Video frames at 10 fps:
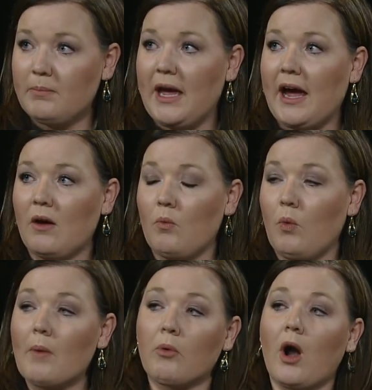but
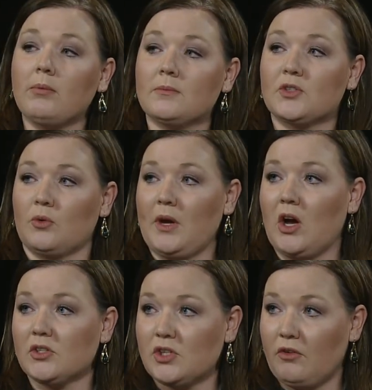what problems are
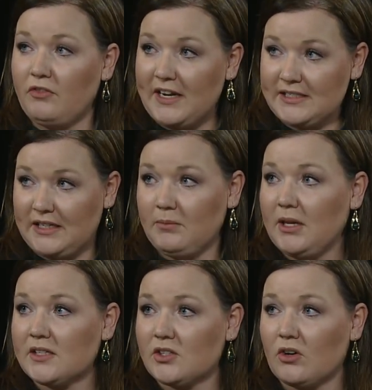we also facing,
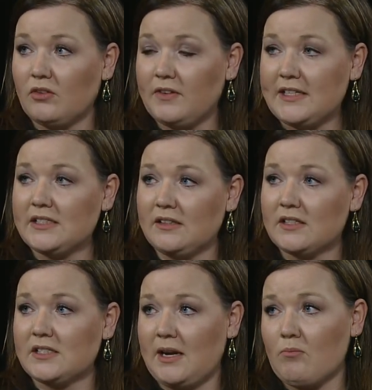because they're all facing
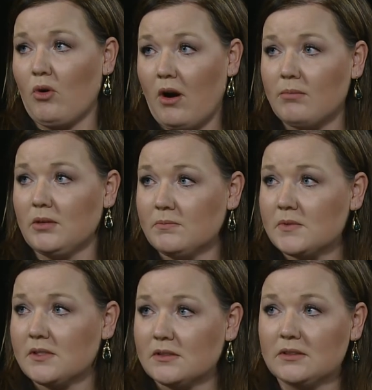the same
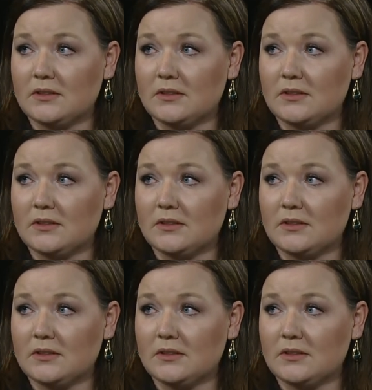problems.